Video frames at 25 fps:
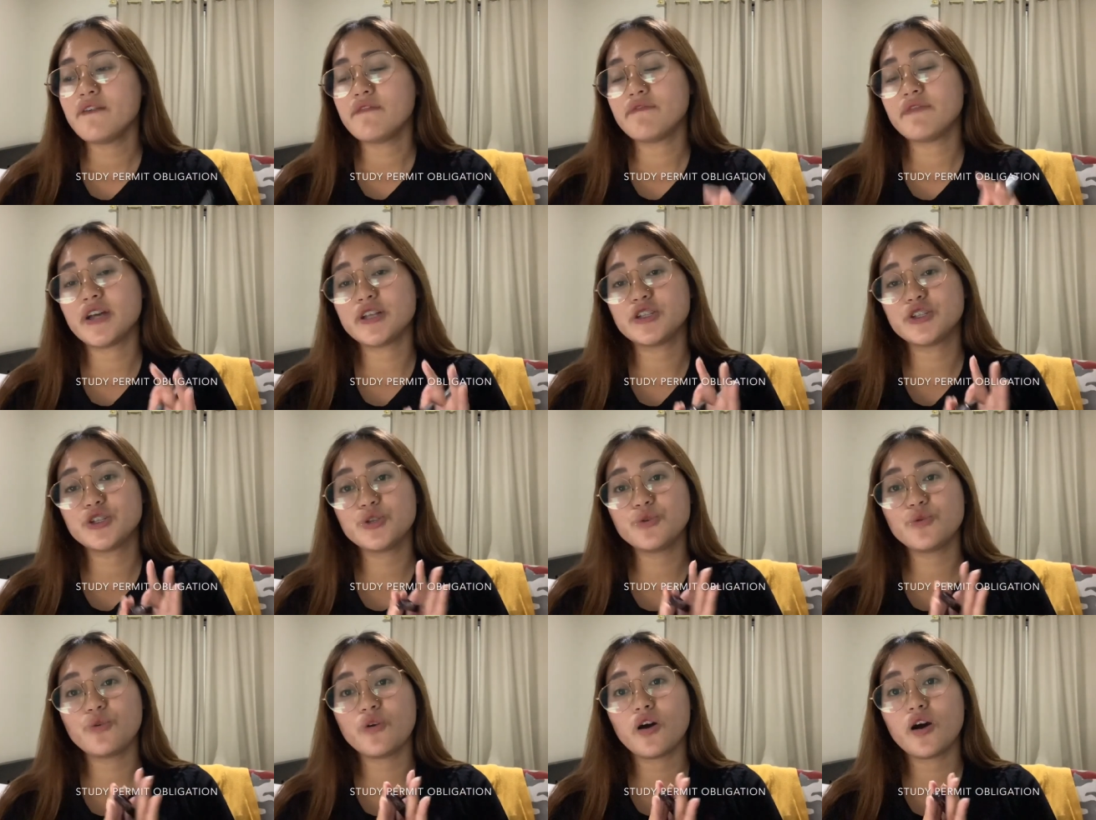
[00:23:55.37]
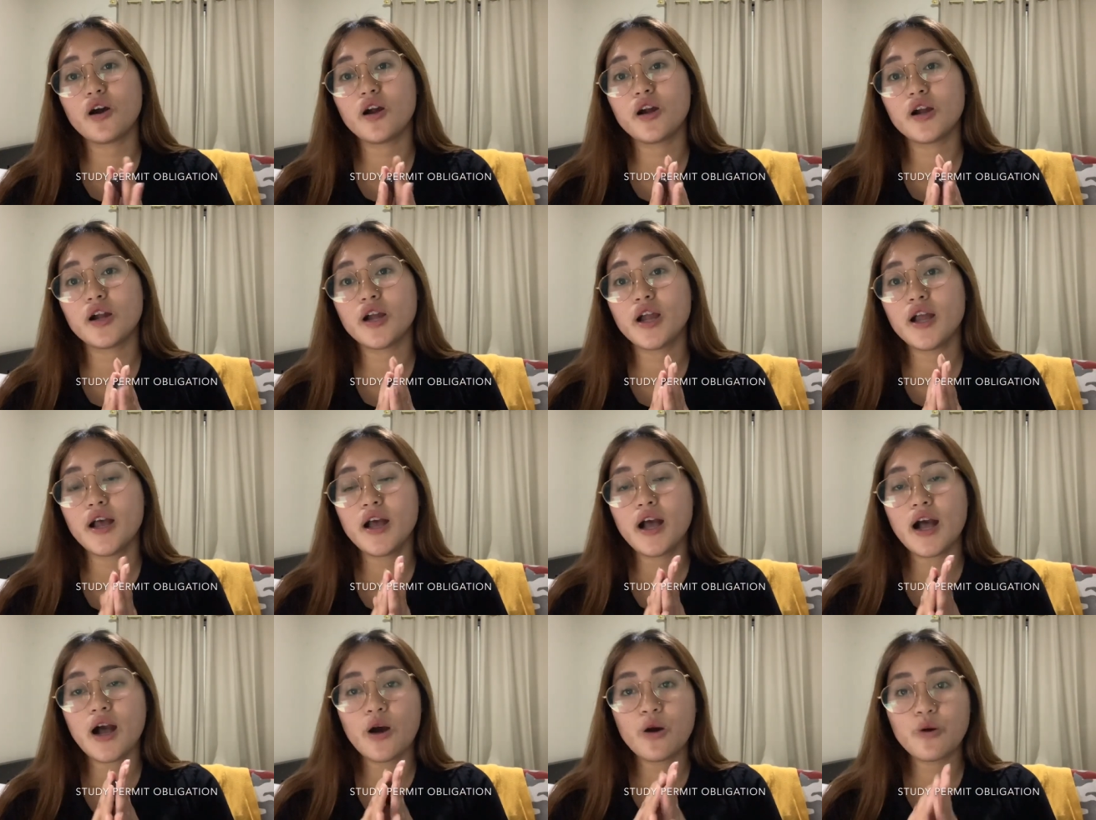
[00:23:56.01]
that you are
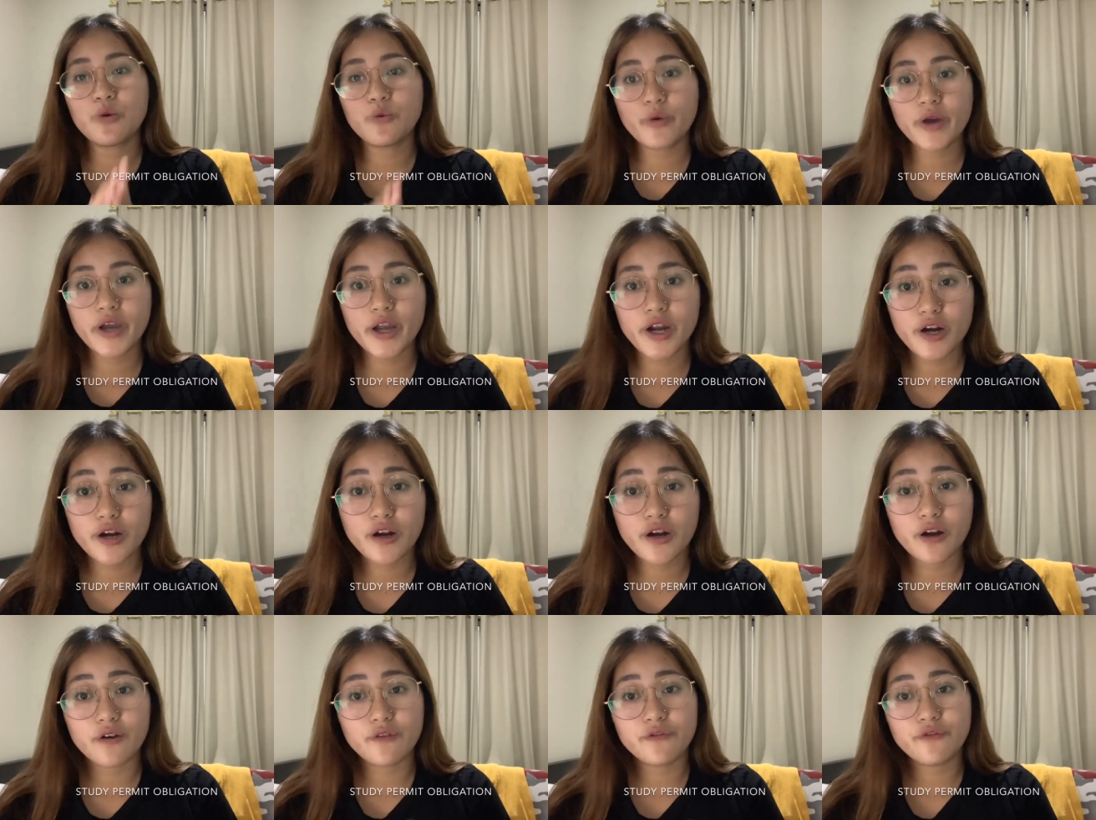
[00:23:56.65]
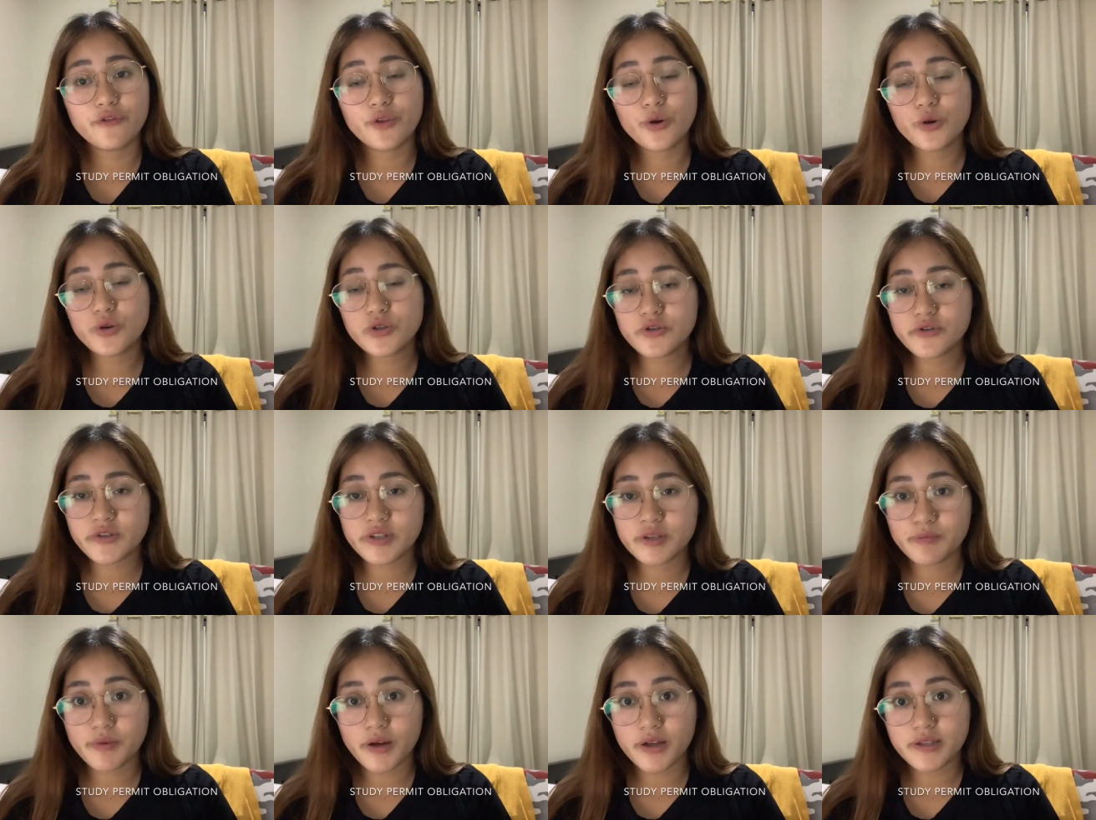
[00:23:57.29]
aware of those
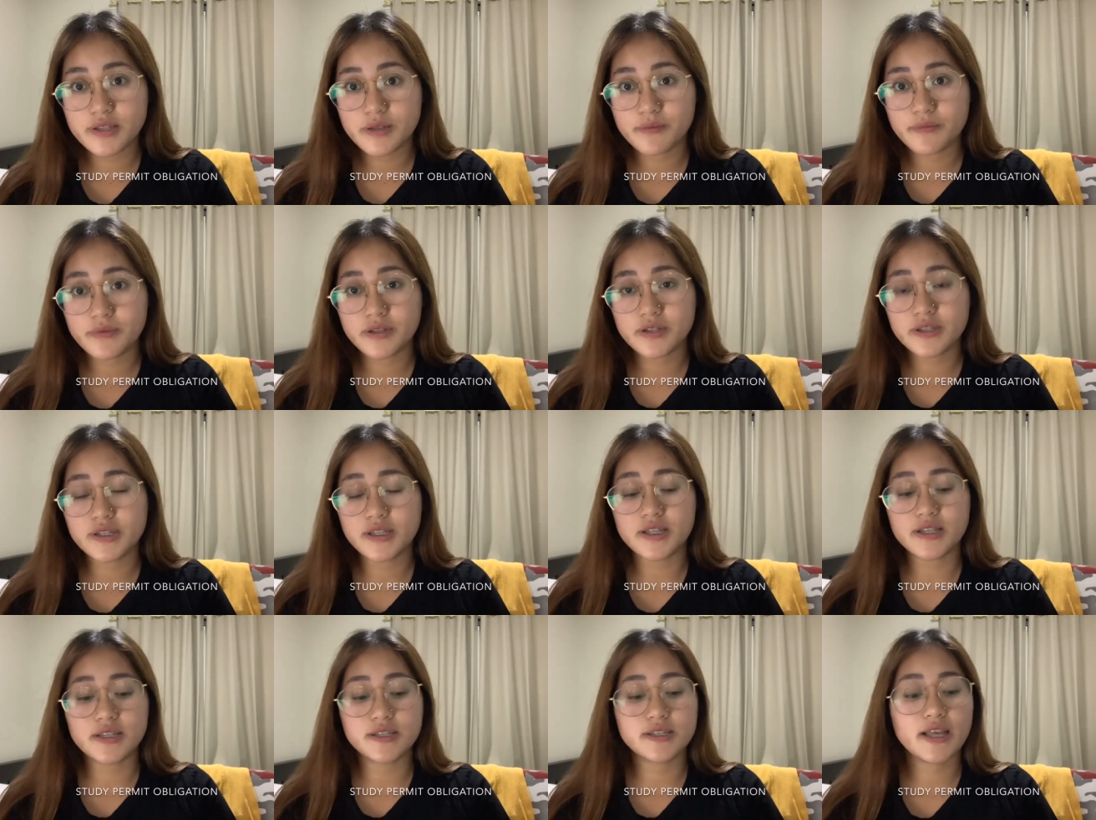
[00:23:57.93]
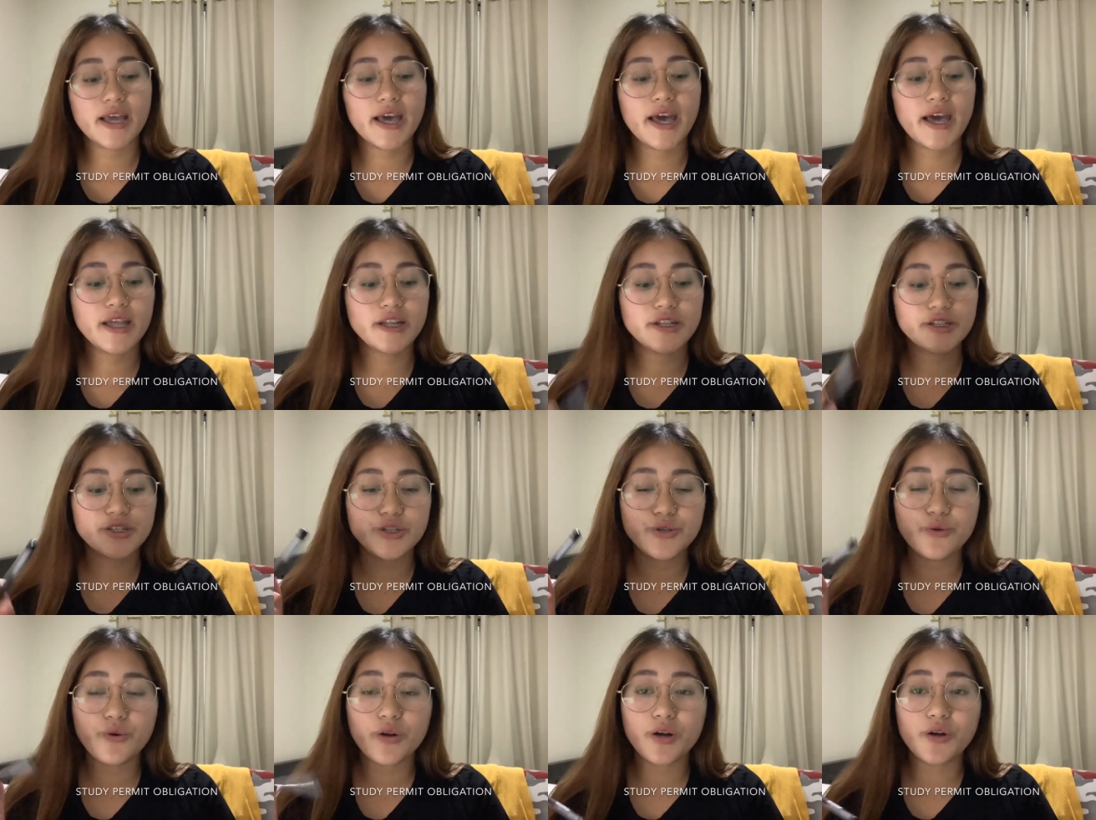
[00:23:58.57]
responsibilities, and
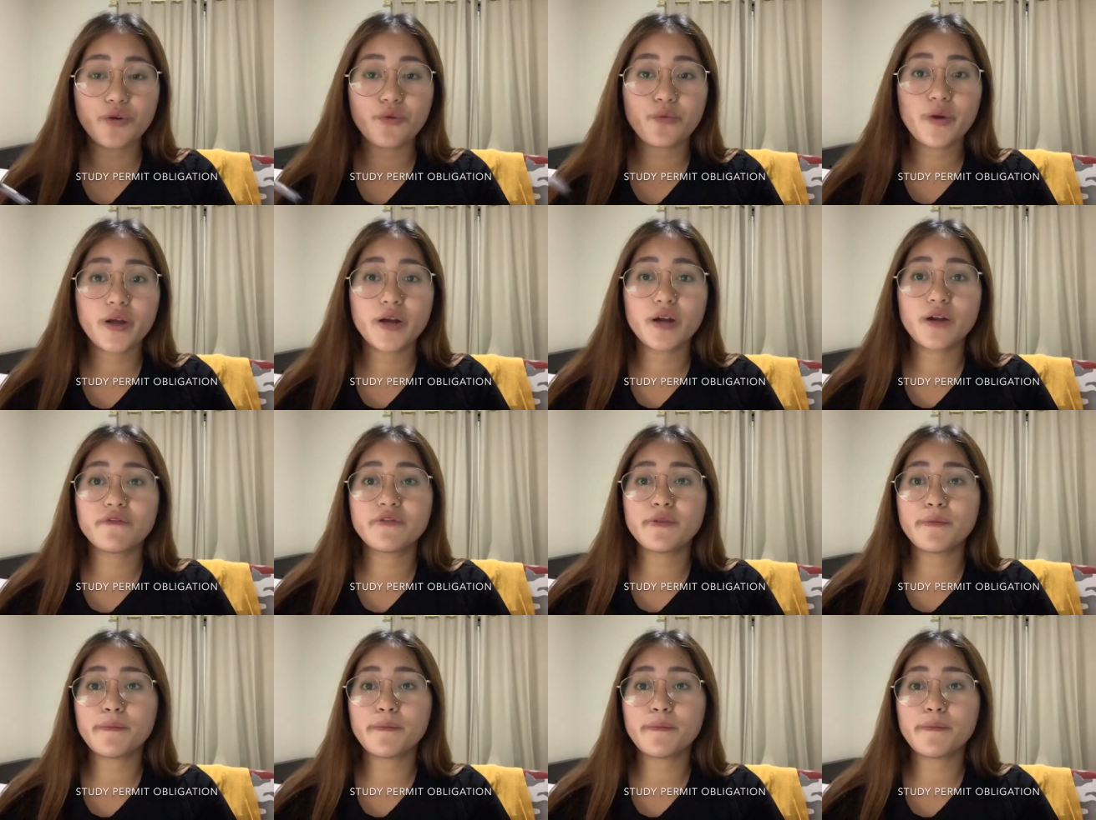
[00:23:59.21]
you are aware of the